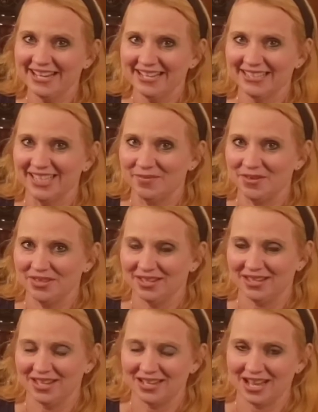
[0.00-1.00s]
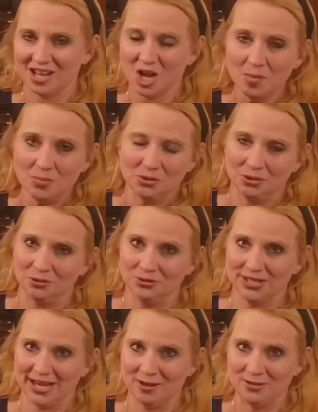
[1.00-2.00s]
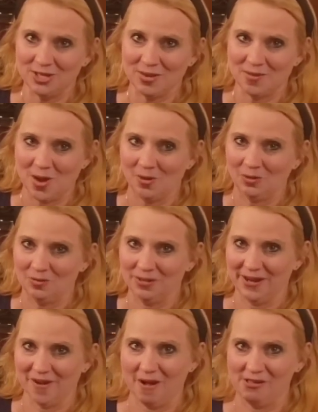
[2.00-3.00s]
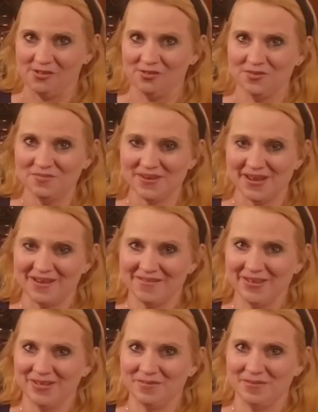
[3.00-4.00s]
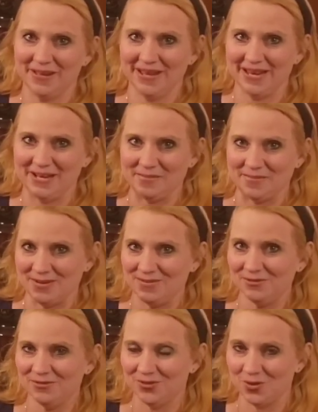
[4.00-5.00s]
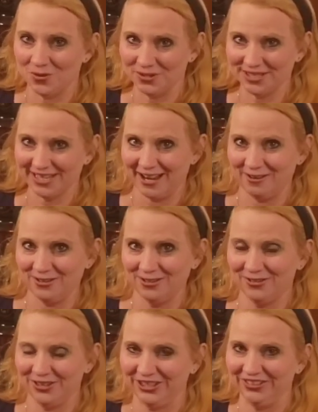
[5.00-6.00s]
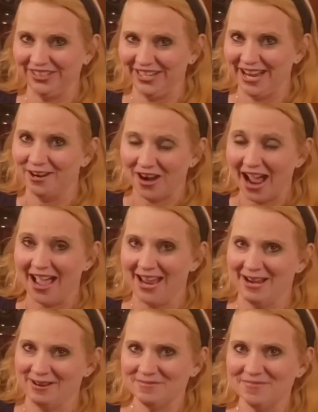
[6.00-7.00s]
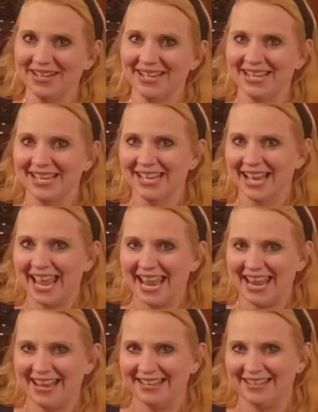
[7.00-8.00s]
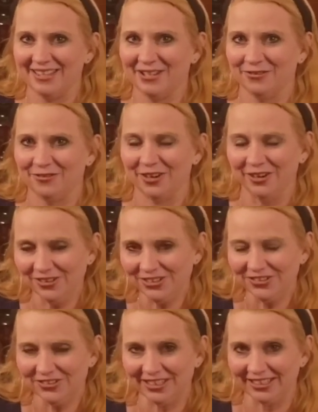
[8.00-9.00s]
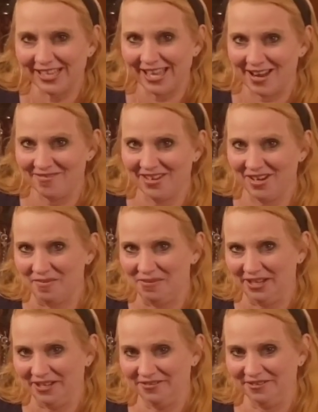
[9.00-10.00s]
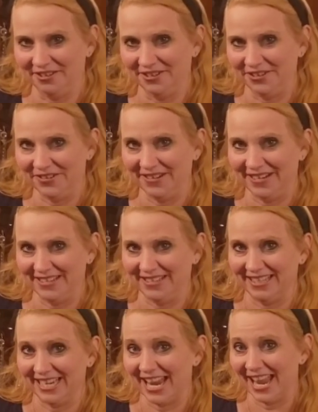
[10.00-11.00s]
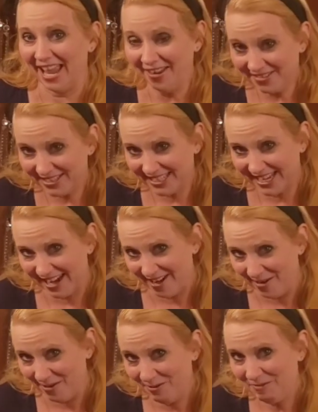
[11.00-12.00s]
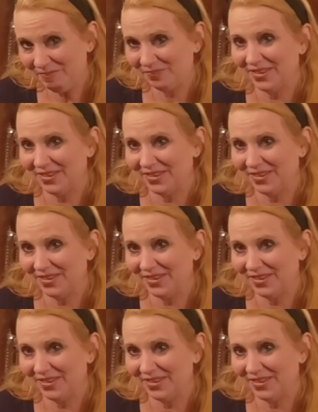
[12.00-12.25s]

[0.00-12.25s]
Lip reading: some of a couple little scales. I'm not going to play all of them, but we're going to play maybe 4 scales for you today, or I am. And the first one that I'm going to play for you is the F scale,